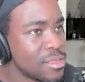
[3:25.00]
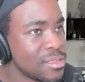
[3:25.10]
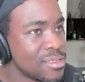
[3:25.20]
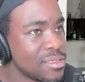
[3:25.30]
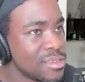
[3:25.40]
where
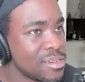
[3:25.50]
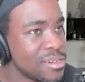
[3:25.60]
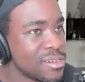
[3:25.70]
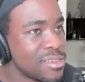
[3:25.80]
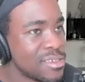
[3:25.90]
I don't have to be
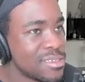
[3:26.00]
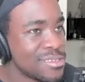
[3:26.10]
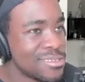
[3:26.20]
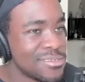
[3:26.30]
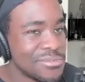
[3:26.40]
bothered with
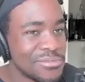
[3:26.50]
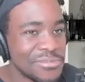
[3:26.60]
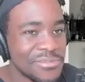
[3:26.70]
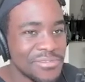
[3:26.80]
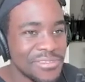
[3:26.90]
you or your
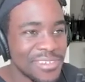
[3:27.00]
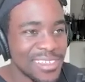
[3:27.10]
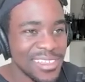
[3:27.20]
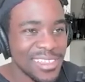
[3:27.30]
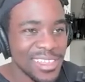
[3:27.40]
dad
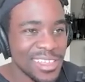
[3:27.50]
anymore.